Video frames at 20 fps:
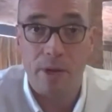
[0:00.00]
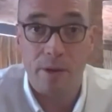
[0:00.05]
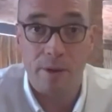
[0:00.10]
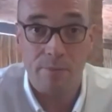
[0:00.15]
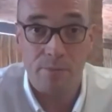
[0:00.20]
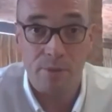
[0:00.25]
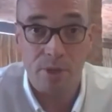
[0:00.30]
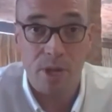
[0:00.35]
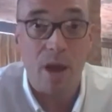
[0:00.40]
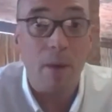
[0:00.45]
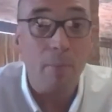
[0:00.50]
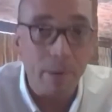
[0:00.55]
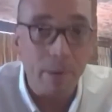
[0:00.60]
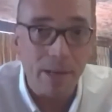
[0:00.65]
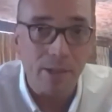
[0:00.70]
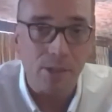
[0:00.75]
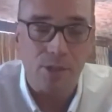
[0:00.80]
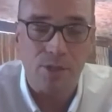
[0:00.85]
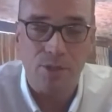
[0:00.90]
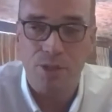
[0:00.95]
And it was our
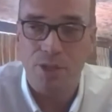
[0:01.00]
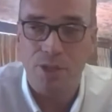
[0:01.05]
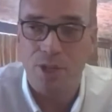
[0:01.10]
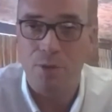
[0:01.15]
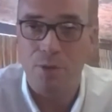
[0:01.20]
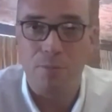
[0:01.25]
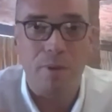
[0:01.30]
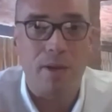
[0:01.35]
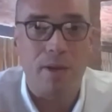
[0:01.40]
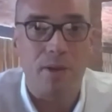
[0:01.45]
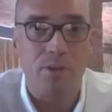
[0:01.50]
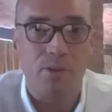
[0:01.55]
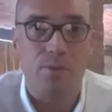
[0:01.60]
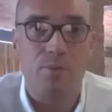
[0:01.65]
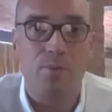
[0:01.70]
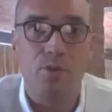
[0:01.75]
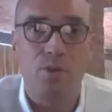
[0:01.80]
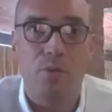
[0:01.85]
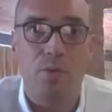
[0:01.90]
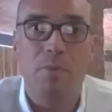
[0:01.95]
pleasure to do because it
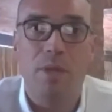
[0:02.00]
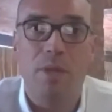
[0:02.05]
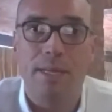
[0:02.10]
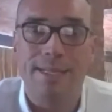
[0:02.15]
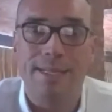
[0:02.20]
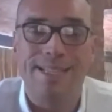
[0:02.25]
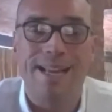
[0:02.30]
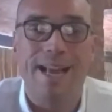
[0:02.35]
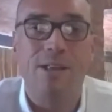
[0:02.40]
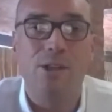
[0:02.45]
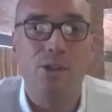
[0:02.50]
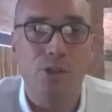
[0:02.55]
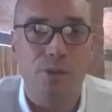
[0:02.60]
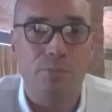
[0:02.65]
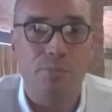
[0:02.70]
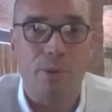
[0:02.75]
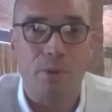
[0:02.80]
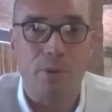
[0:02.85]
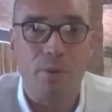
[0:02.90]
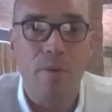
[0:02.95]
was something
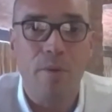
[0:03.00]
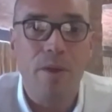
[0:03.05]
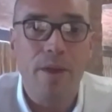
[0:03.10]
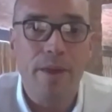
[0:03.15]
tangible